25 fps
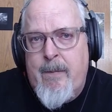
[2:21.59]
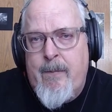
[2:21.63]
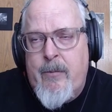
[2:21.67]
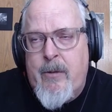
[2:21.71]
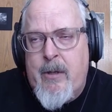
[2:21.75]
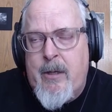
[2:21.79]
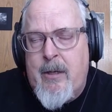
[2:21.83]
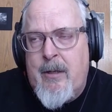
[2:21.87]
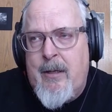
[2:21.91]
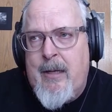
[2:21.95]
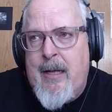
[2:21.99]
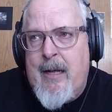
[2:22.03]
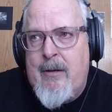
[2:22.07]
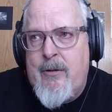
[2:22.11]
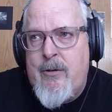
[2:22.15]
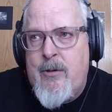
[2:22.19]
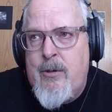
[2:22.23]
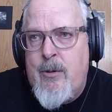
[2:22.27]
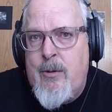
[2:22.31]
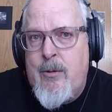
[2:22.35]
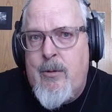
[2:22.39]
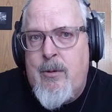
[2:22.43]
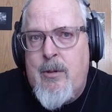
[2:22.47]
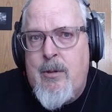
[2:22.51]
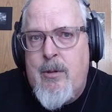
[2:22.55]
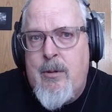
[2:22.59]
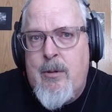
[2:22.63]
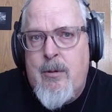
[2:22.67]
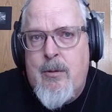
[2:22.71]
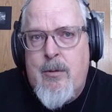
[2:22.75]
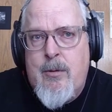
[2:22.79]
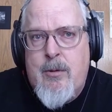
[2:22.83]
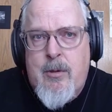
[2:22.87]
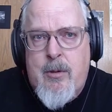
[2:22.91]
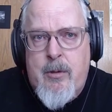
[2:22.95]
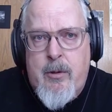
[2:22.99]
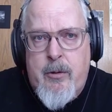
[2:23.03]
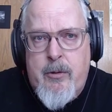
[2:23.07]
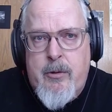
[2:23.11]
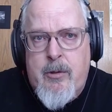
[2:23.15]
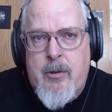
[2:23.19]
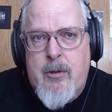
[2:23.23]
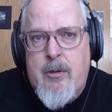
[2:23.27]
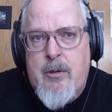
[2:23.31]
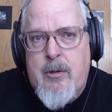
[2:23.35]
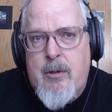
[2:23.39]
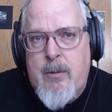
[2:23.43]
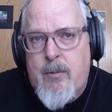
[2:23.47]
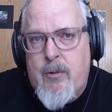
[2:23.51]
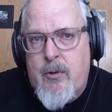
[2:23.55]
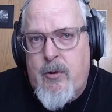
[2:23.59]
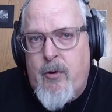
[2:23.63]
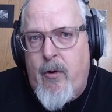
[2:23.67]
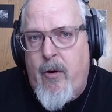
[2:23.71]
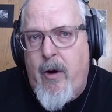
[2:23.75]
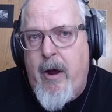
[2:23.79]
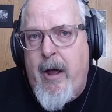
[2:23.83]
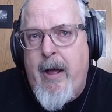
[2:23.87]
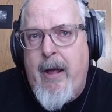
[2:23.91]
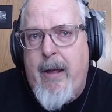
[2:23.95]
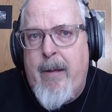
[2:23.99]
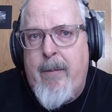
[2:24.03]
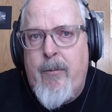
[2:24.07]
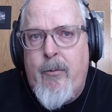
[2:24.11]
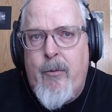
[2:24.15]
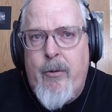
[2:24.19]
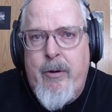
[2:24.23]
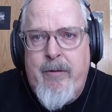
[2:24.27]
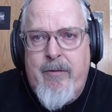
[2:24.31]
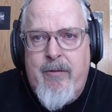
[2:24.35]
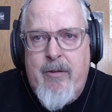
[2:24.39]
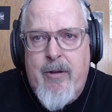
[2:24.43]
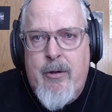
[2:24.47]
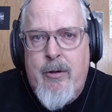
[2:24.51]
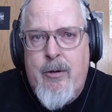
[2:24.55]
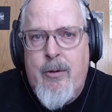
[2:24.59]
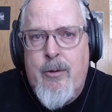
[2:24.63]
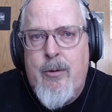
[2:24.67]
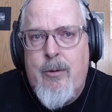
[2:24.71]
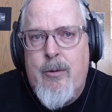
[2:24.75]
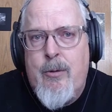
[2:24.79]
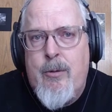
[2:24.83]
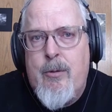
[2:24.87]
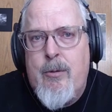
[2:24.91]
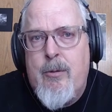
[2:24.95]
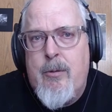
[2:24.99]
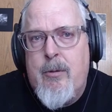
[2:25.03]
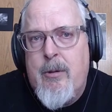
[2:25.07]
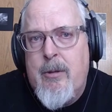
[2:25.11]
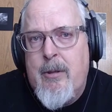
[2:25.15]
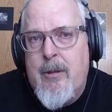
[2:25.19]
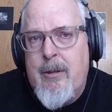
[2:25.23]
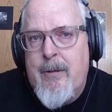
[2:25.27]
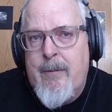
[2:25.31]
that allows you to search, subscribe, review,